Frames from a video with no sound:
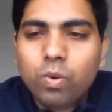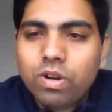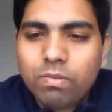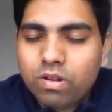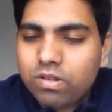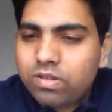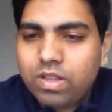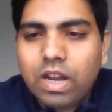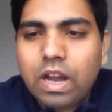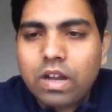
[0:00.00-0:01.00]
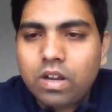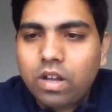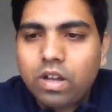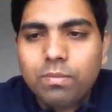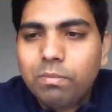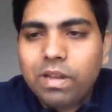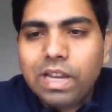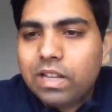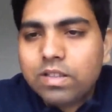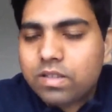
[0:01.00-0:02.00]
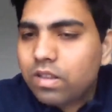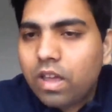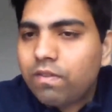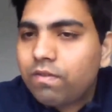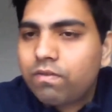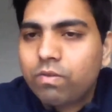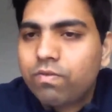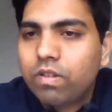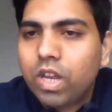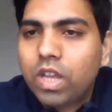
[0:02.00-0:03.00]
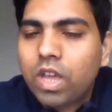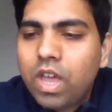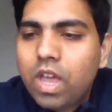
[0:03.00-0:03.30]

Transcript: do it because they get meals there for free.